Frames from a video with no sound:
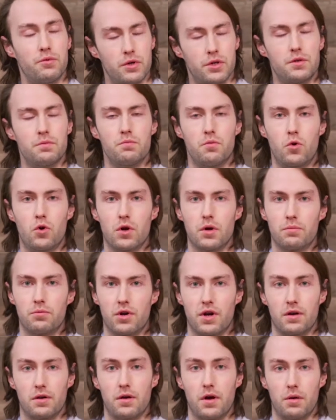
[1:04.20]
would more
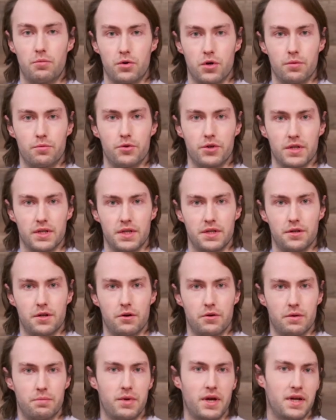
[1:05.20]
appropriately
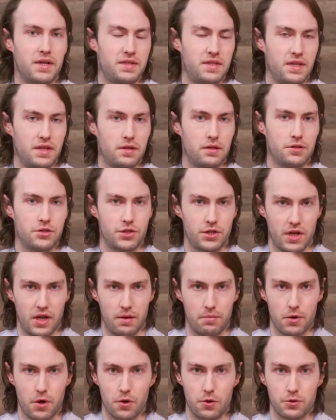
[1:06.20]
know it by its English
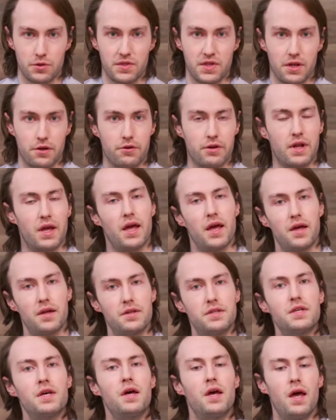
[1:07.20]
name, O Sacred
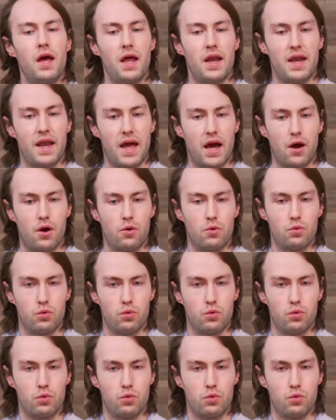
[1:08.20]
Head, Now